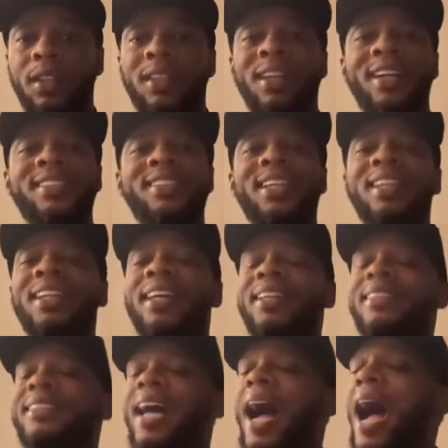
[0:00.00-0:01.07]
Y'all seen the
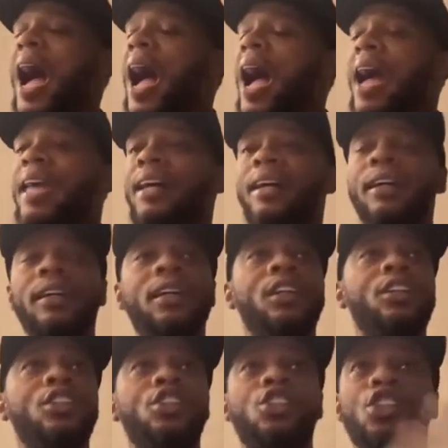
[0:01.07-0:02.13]
entire
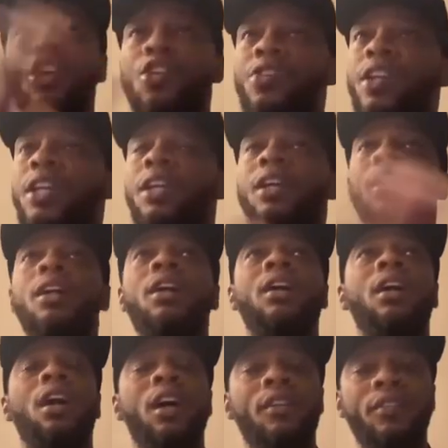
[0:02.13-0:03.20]
journey
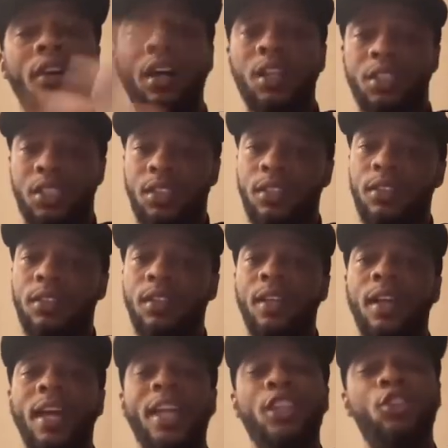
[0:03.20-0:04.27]
of us.
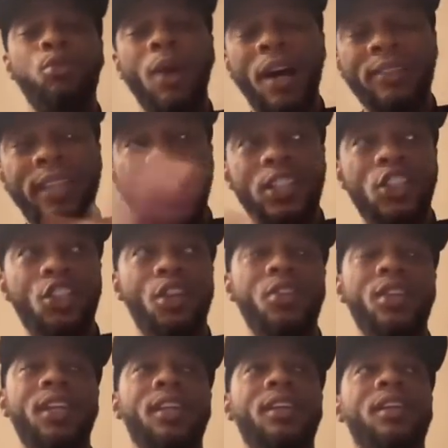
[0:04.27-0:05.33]
And throughout that
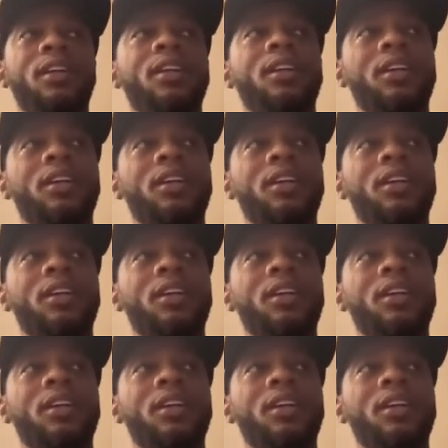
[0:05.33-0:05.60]
journey,